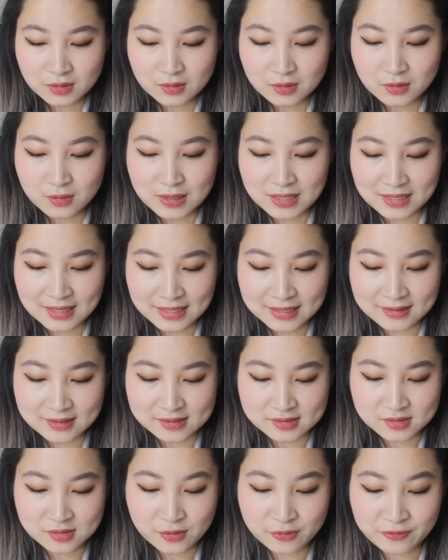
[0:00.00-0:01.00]
Oh, I like
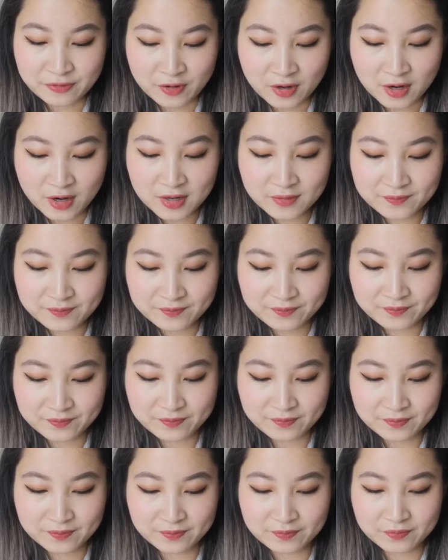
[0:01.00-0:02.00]
this so far.
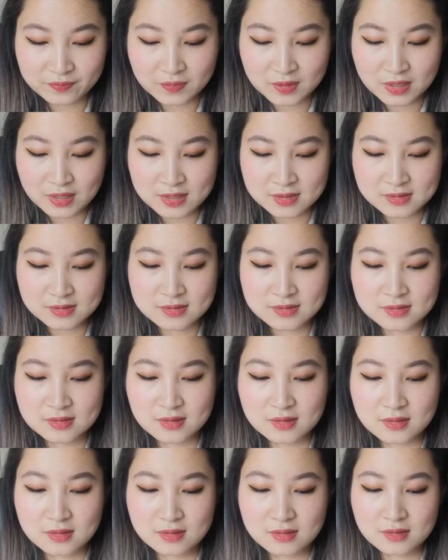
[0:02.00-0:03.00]
It's,
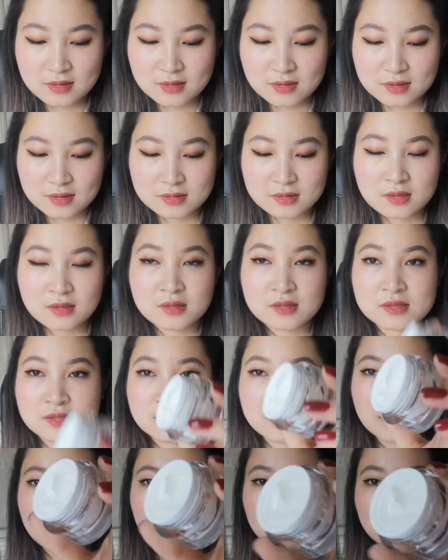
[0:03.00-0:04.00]
as you can
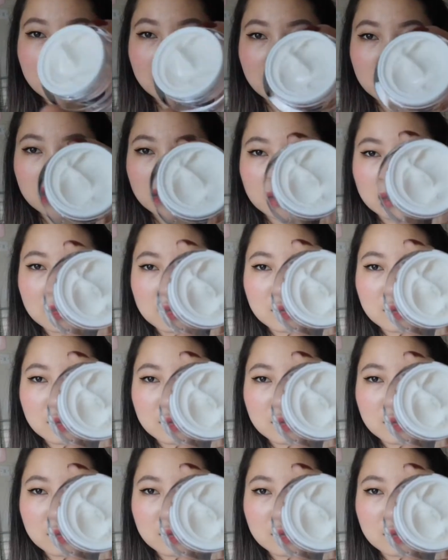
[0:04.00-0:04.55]
see, like a